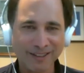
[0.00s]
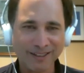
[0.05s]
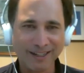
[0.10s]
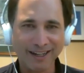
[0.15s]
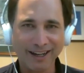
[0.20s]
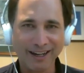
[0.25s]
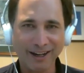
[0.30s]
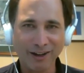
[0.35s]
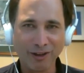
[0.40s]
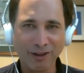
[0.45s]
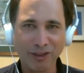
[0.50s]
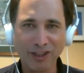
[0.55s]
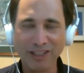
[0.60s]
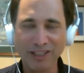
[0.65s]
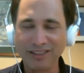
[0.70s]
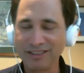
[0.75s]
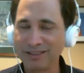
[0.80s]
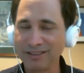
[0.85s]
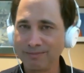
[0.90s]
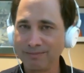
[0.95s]
uh,
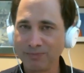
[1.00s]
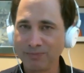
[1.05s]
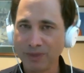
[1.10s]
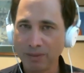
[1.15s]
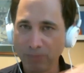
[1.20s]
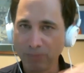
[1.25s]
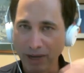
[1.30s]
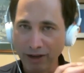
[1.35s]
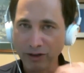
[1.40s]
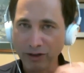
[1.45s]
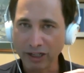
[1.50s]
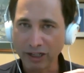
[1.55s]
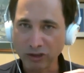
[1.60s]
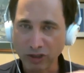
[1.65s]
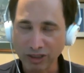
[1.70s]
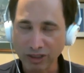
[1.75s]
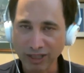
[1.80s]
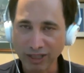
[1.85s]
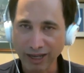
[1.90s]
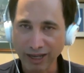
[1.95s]
these
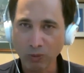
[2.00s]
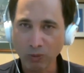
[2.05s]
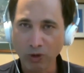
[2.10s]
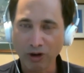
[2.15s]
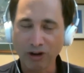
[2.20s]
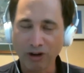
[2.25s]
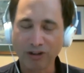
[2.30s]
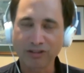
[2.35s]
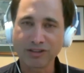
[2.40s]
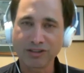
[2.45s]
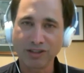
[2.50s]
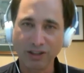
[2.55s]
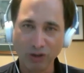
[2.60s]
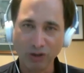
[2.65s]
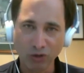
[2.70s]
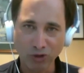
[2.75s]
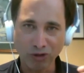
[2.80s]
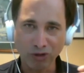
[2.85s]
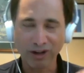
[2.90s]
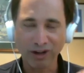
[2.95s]
bioelectric networks, that
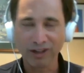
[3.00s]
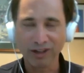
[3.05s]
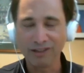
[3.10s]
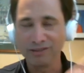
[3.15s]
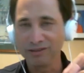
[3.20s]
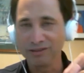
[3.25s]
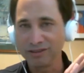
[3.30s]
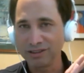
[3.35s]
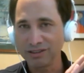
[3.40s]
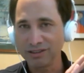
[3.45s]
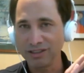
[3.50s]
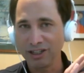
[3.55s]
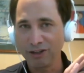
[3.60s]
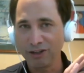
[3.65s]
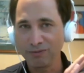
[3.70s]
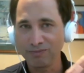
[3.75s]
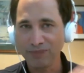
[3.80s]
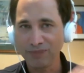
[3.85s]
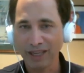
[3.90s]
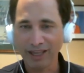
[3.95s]
neurons, you
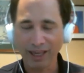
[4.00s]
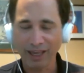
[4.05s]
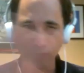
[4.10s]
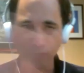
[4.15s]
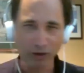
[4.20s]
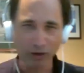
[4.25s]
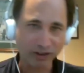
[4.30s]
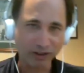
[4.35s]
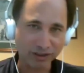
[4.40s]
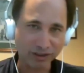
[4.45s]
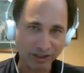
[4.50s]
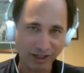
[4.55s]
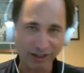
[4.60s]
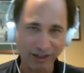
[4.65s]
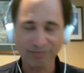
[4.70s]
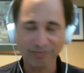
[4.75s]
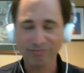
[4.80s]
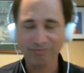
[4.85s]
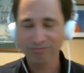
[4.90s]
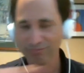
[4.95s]
know, they came on the
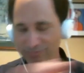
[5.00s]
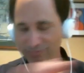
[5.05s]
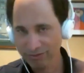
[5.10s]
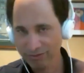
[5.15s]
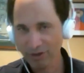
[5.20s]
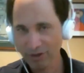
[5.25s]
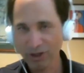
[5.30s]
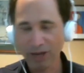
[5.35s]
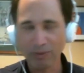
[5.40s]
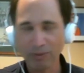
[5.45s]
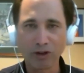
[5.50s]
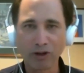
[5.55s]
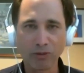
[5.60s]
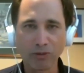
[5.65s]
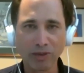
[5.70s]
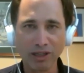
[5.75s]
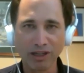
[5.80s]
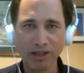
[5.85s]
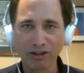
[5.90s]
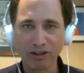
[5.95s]
scene a couple hundred
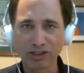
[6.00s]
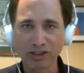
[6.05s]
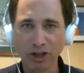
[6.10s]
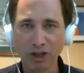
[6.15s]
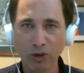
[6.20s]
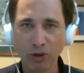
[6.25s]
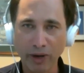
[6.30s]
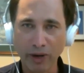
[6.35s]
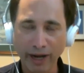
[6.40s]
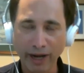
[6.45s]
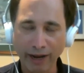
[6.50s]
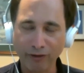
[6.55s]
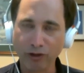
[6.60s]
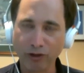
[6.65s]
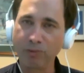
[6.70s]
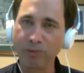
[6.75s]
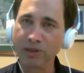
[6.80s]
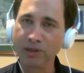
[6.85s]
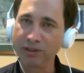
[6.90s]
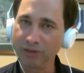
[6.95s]
million years ago,
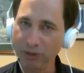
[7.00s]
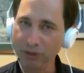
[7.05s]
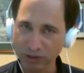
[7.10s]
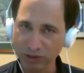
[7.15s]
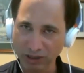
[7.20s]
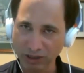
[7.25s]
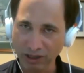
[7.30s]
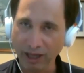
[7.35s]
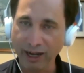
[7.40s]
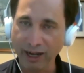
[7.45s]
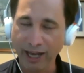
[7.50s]
whatever, but there was a lot